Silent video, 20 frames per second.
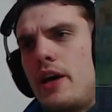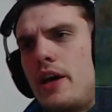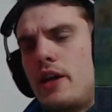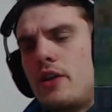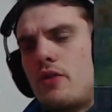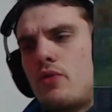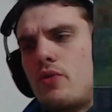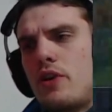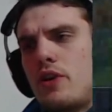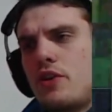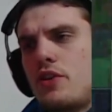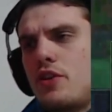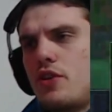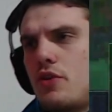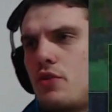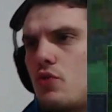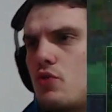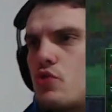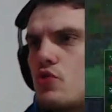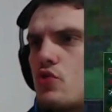And right here,
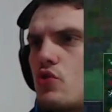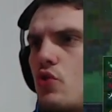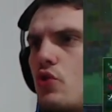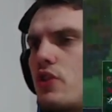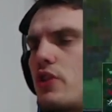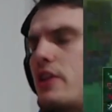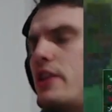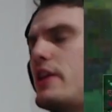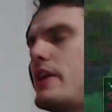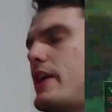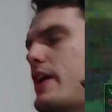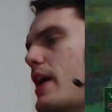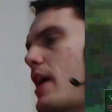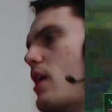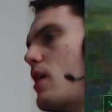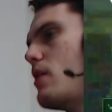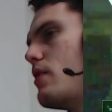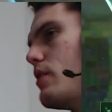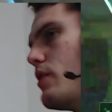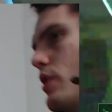you saw they
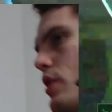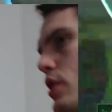are